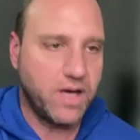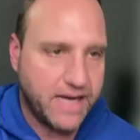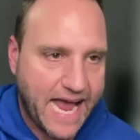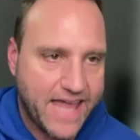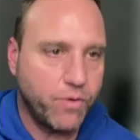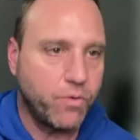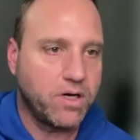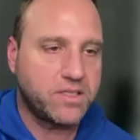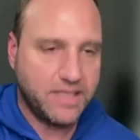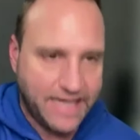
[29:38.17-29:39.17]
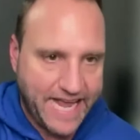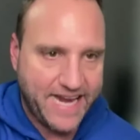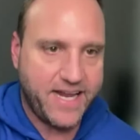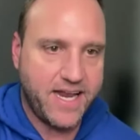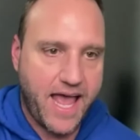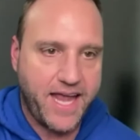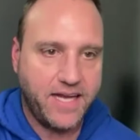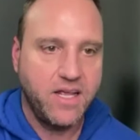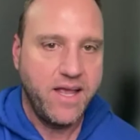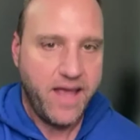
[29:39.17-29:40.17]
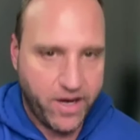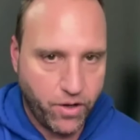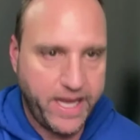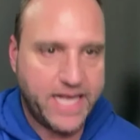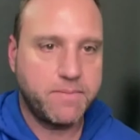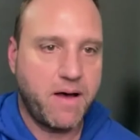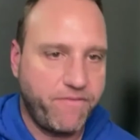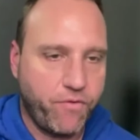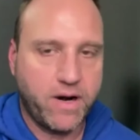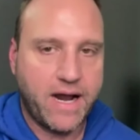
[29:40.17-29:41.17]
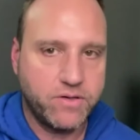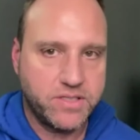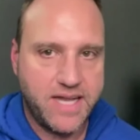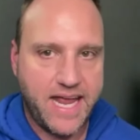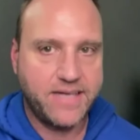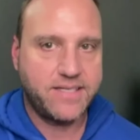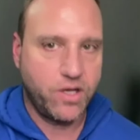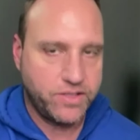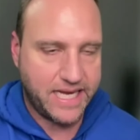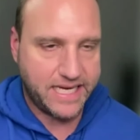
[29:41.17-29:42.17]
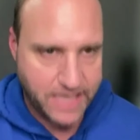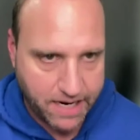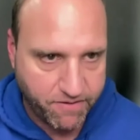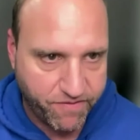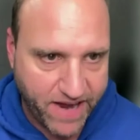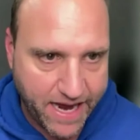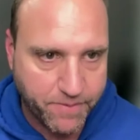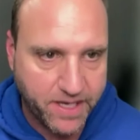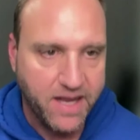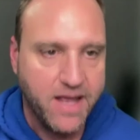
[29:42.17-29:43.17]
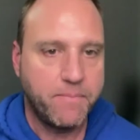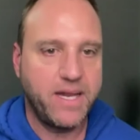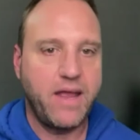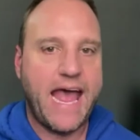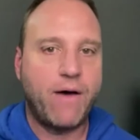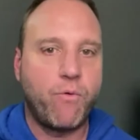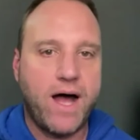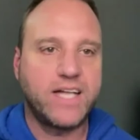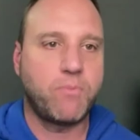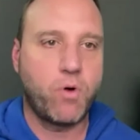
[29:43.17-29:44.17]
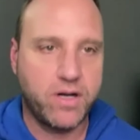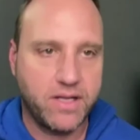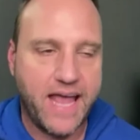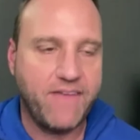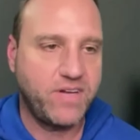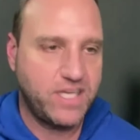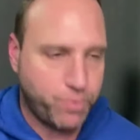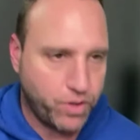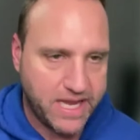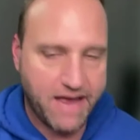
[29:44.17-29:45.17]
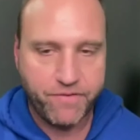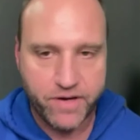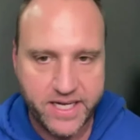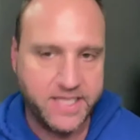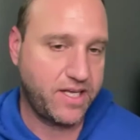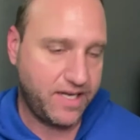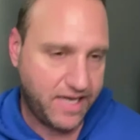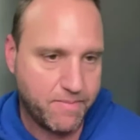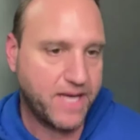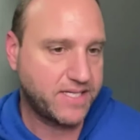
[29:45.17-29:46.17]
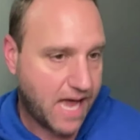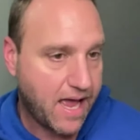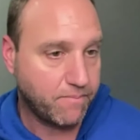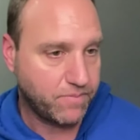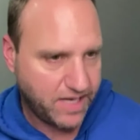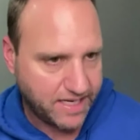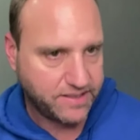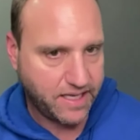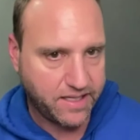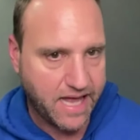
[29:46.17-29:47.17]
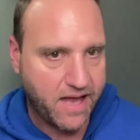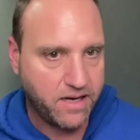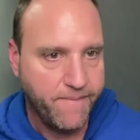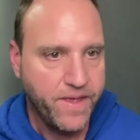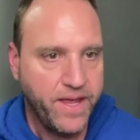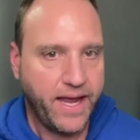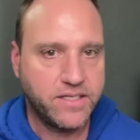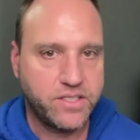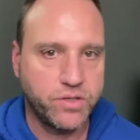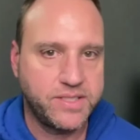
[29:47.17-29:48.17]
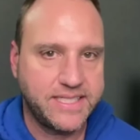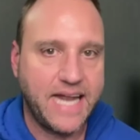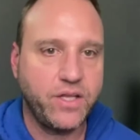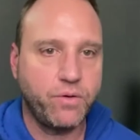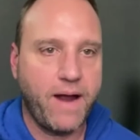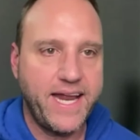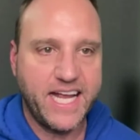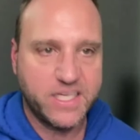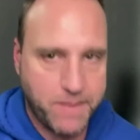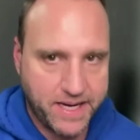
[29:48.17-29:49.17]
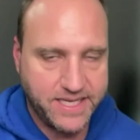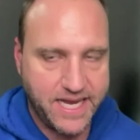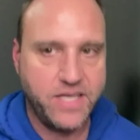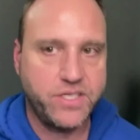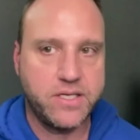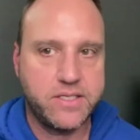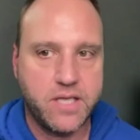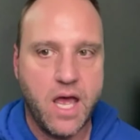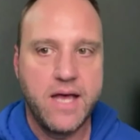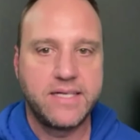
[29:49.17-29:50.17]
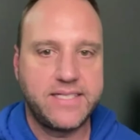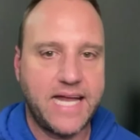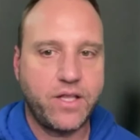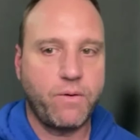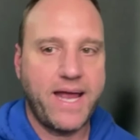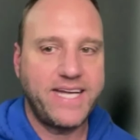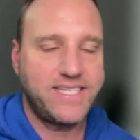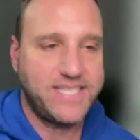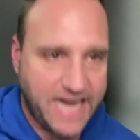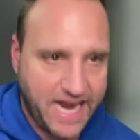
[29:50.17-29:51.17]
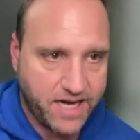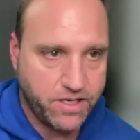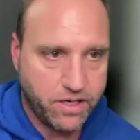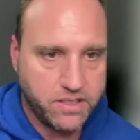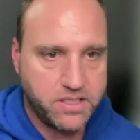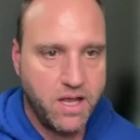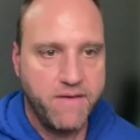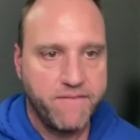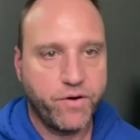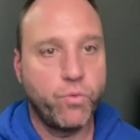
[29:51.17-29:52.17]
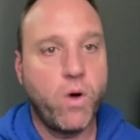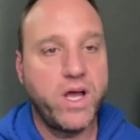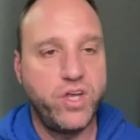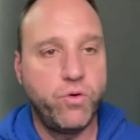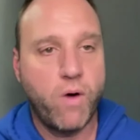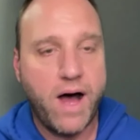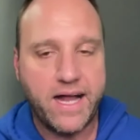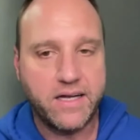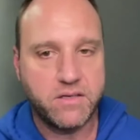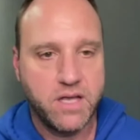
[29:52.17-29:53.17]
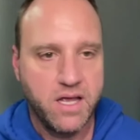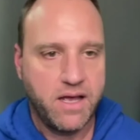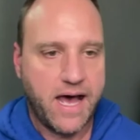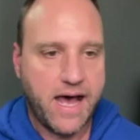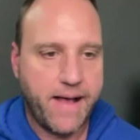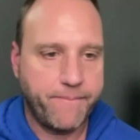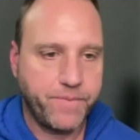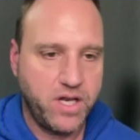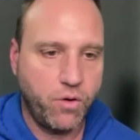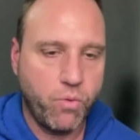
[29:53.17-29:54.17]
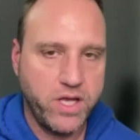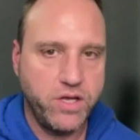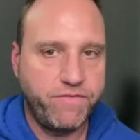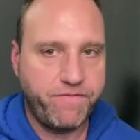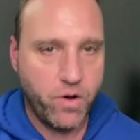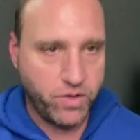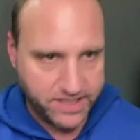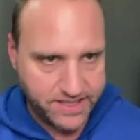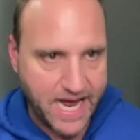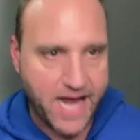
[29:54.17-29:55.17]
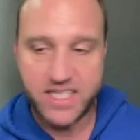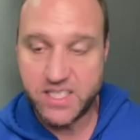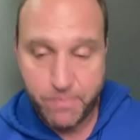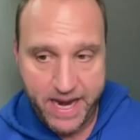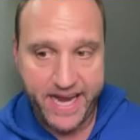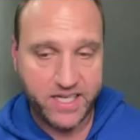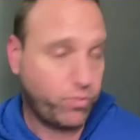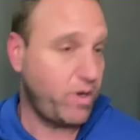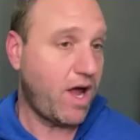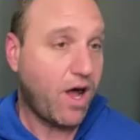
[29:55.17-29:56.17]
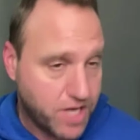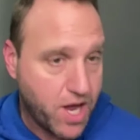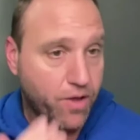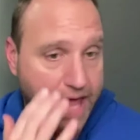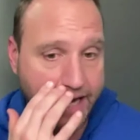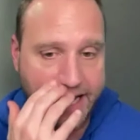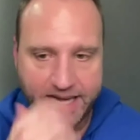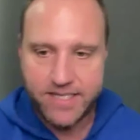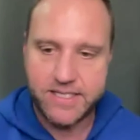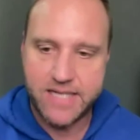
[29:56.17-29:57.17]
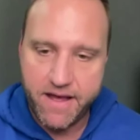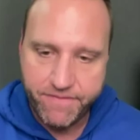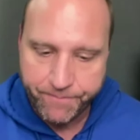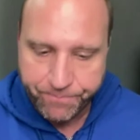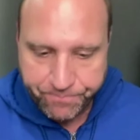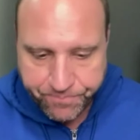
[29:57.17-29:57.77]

A guy that works late at night and only has about 4 hours a day and still takes care of a family, but he wants more to life and he's putting the effort in. He's going to get my time. You guys get that? And so set the right expectations, set the right standards for what you want. What you focus on expands. We all know that kind of stuff.